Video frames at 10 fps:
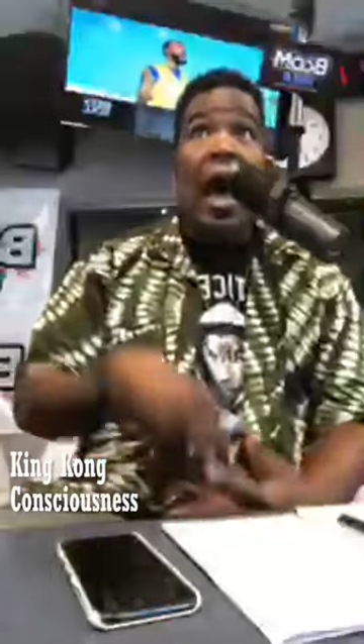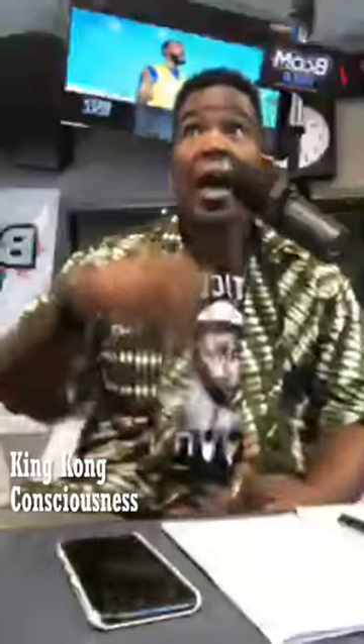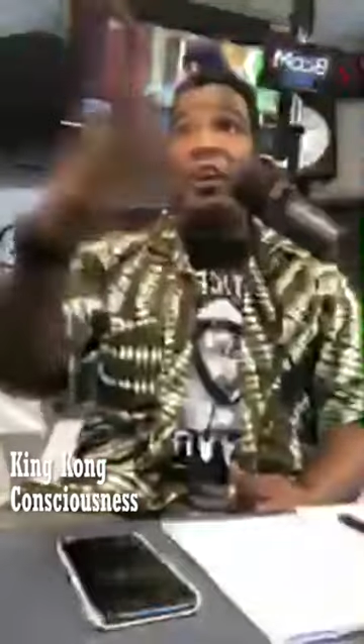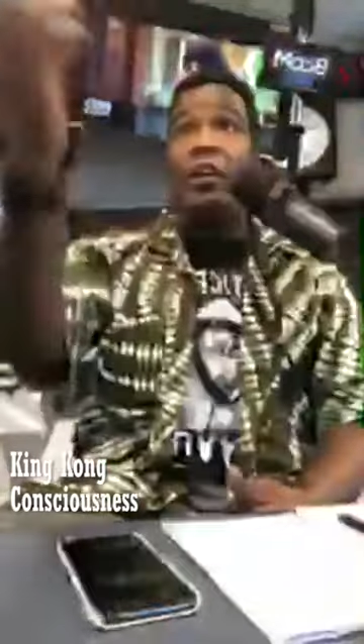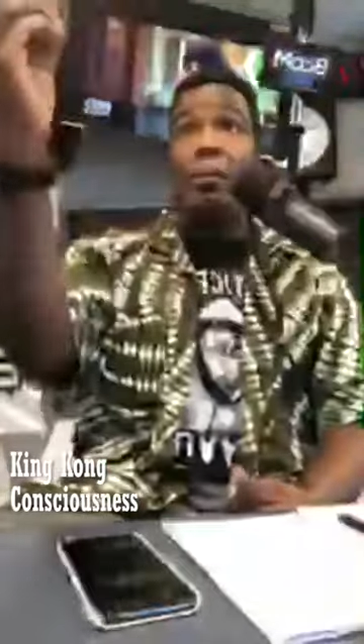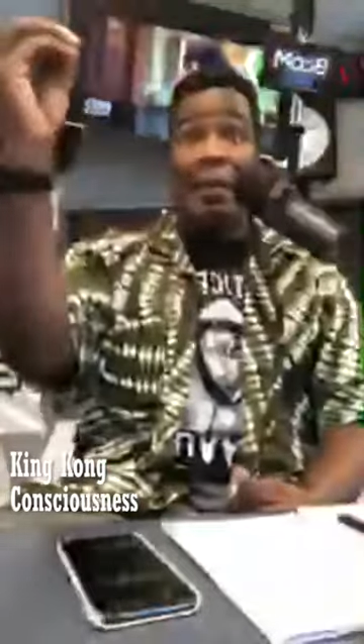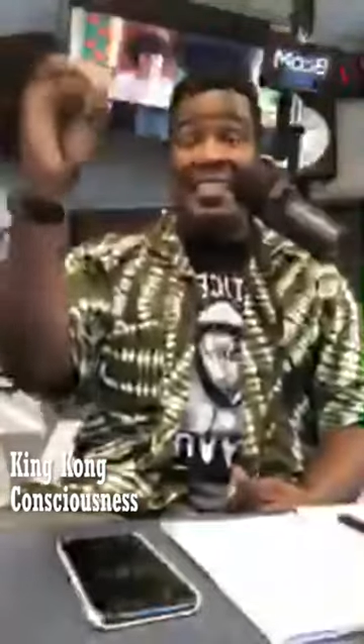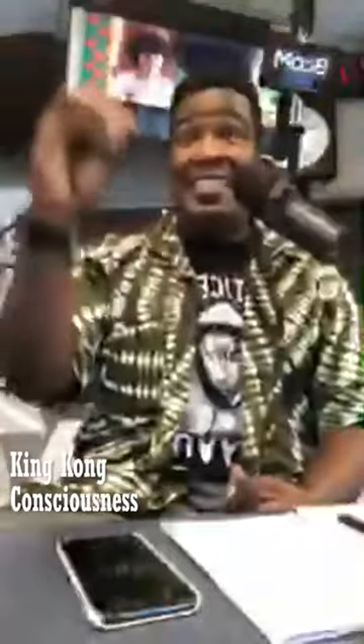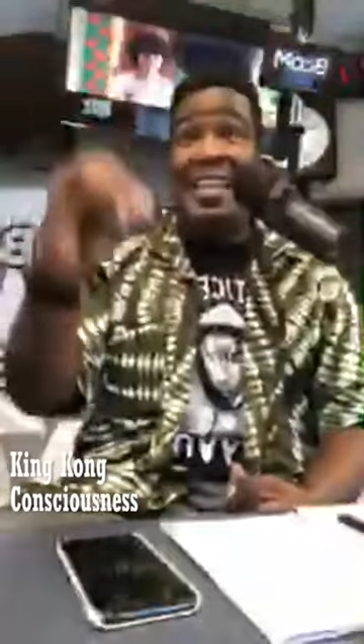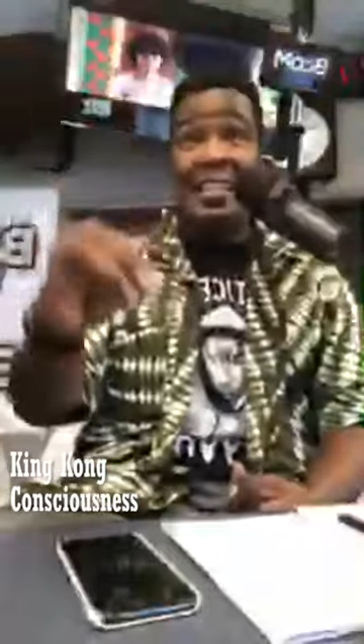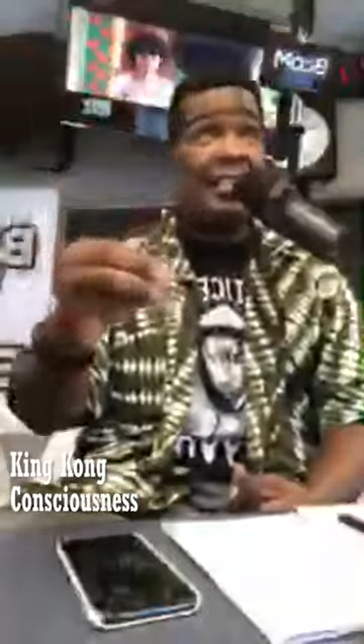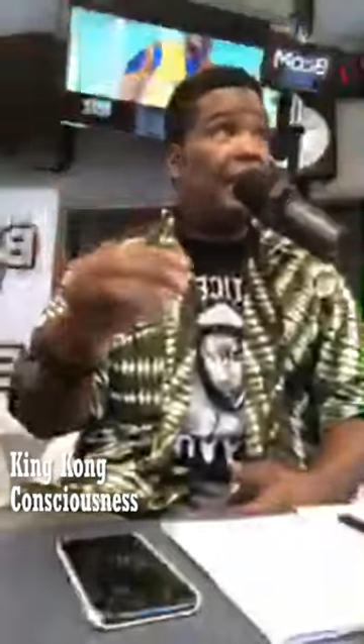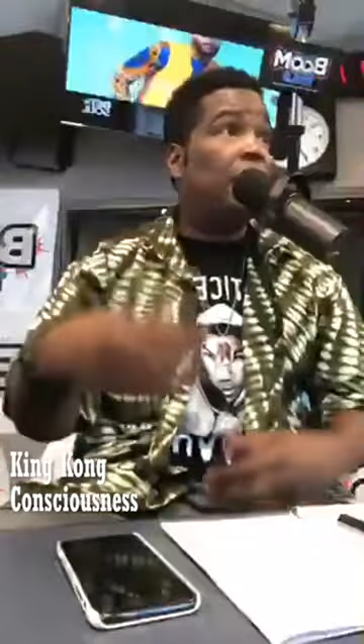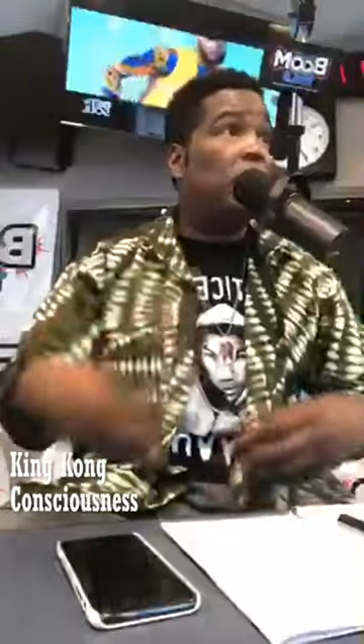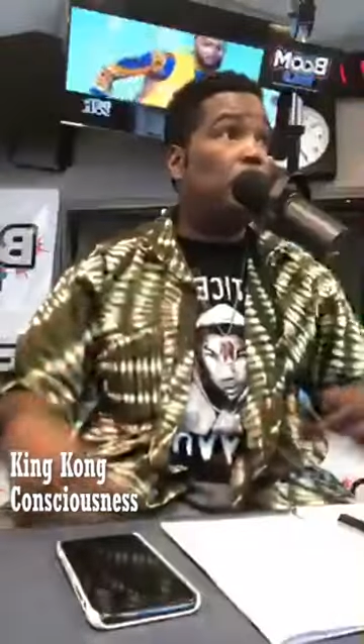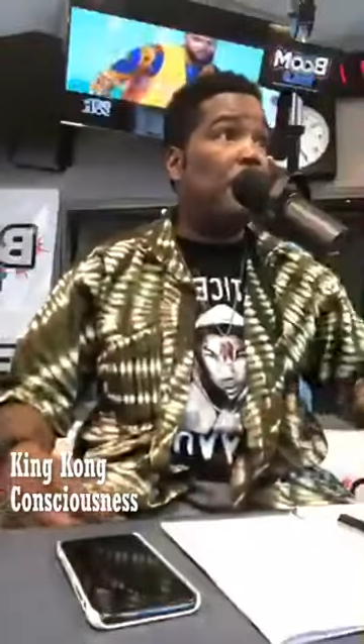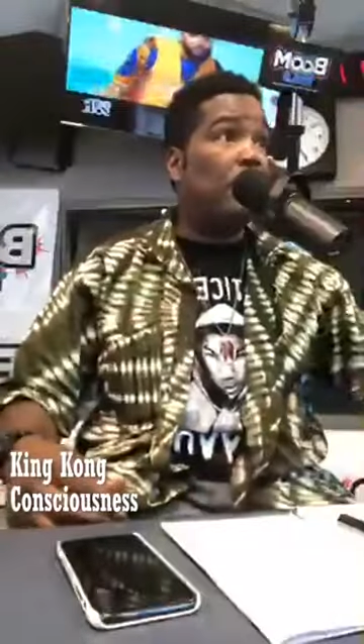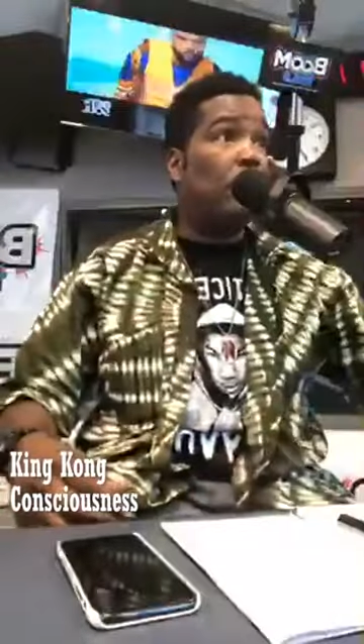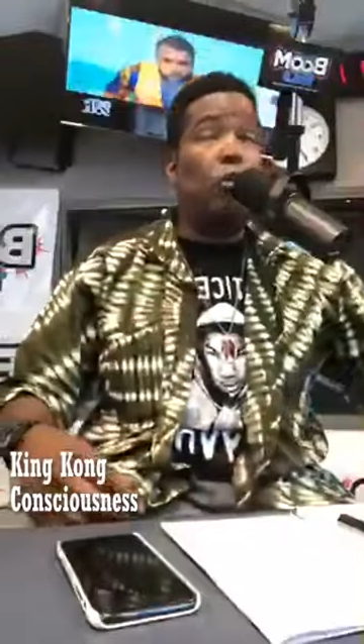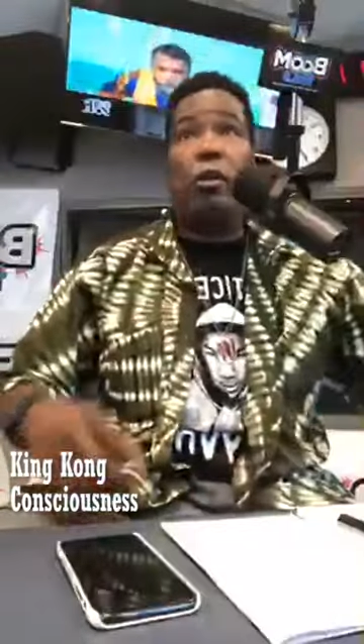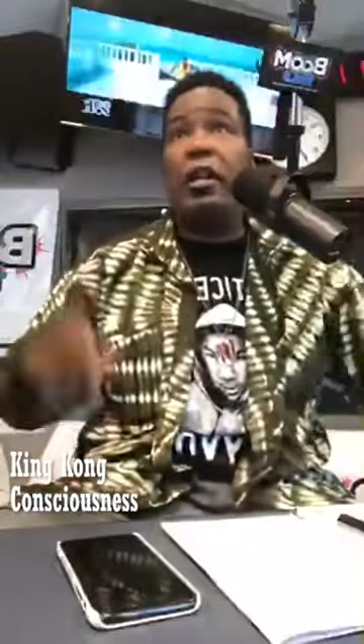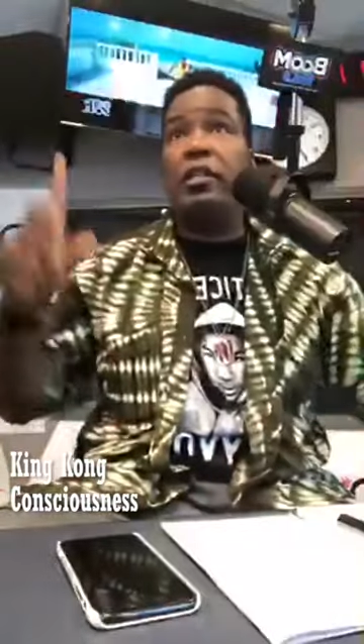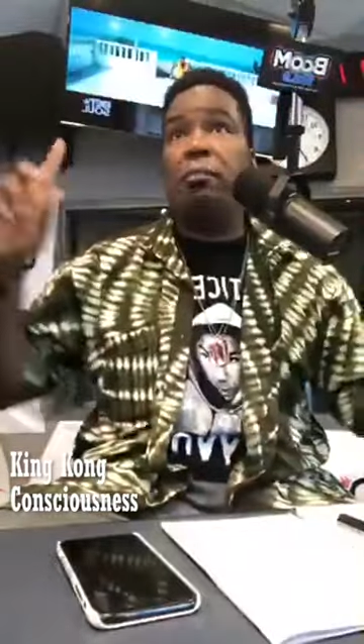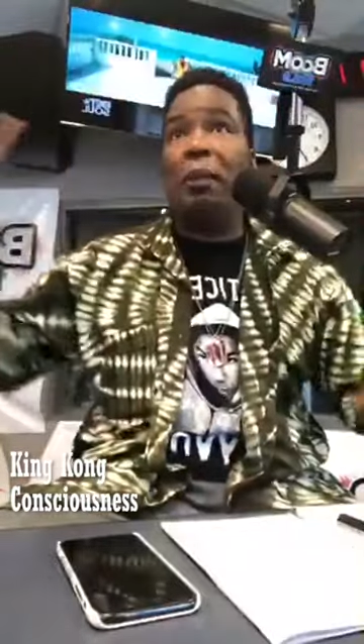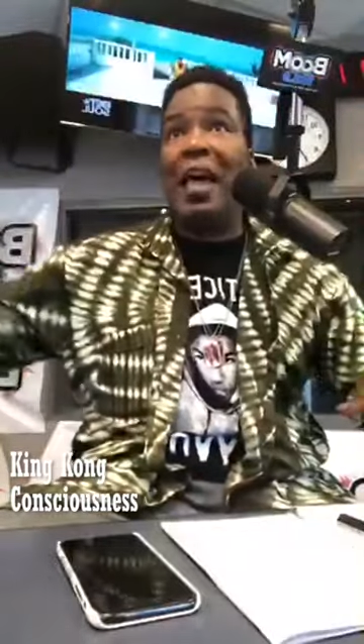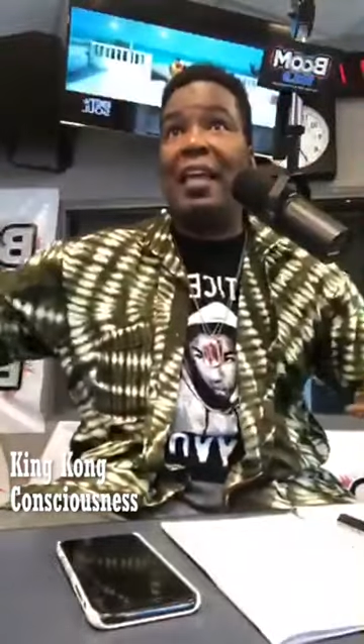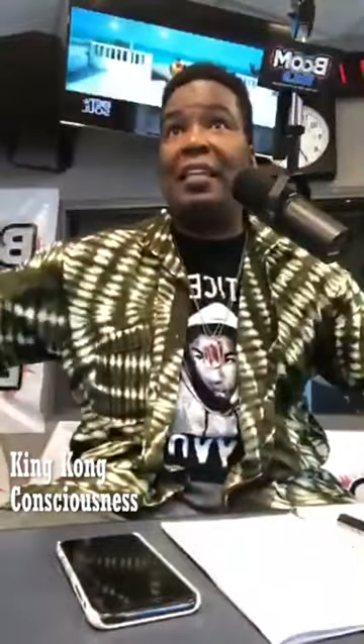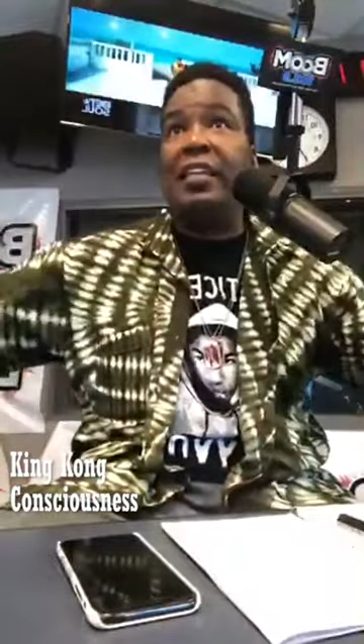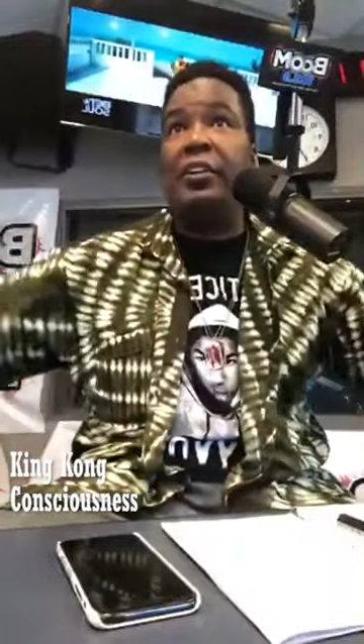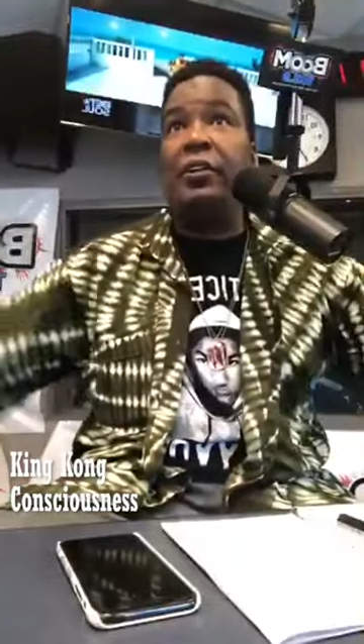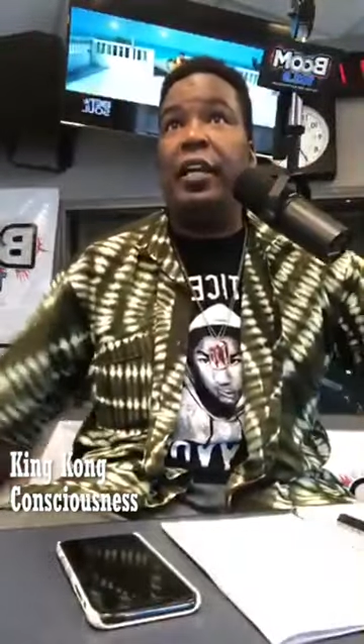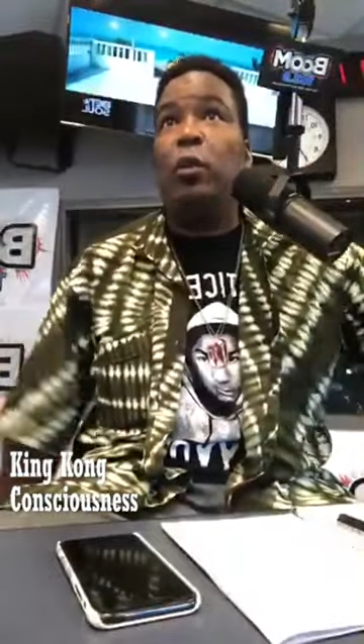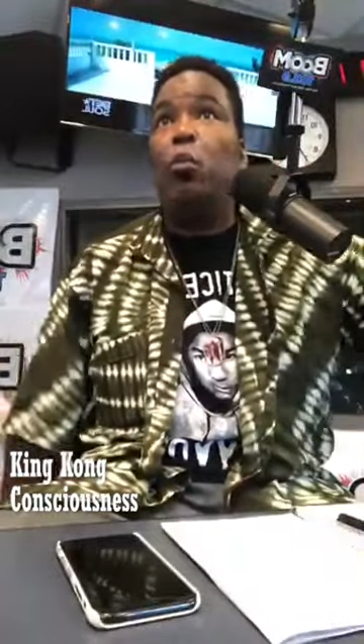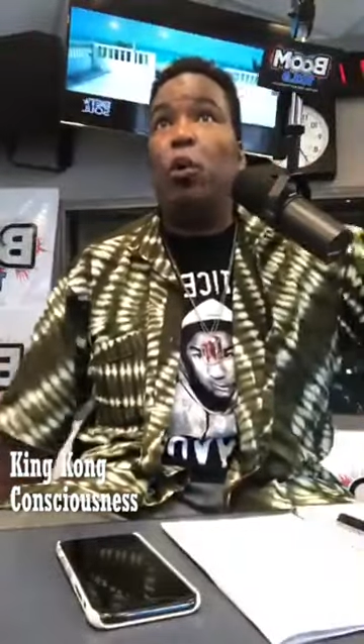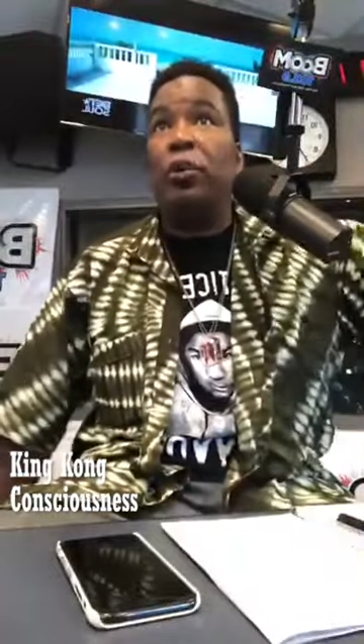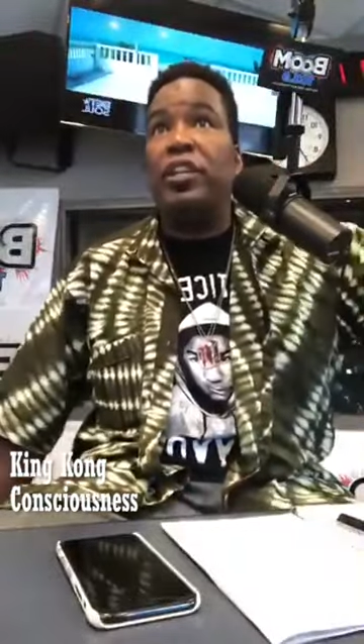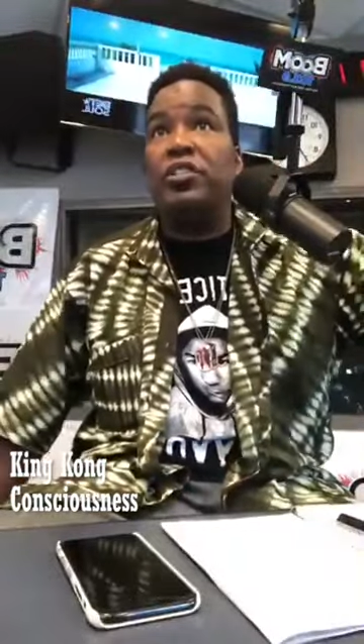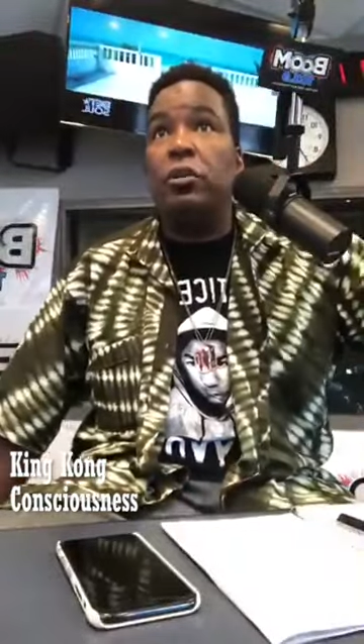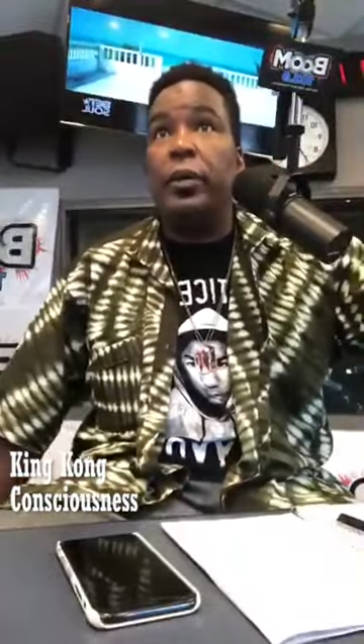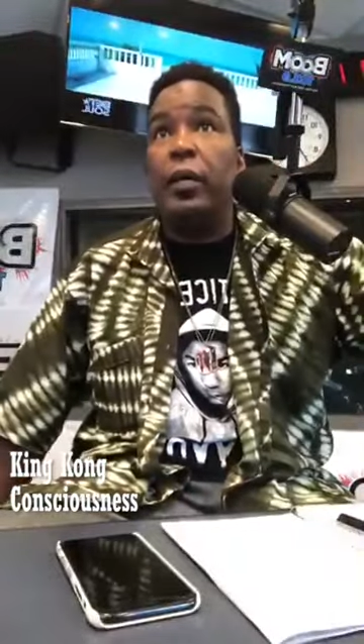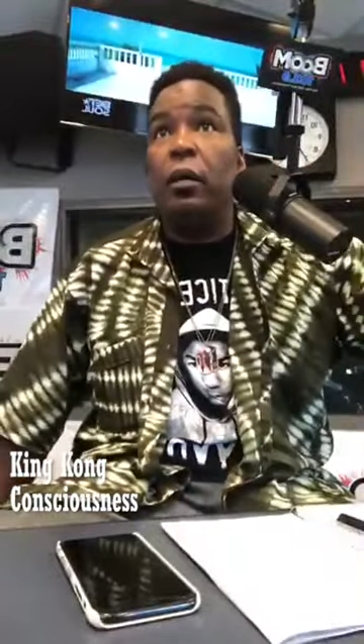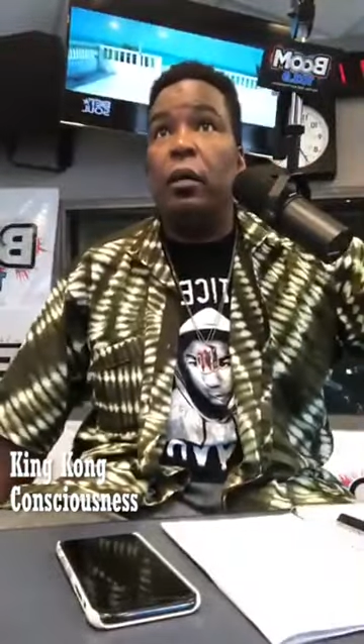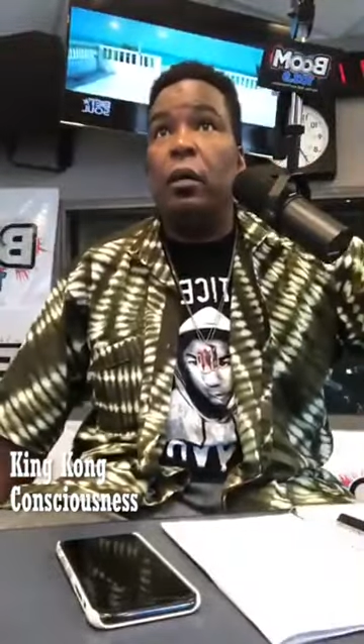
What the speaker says: I could have been destined to be the greatest black leader in world history.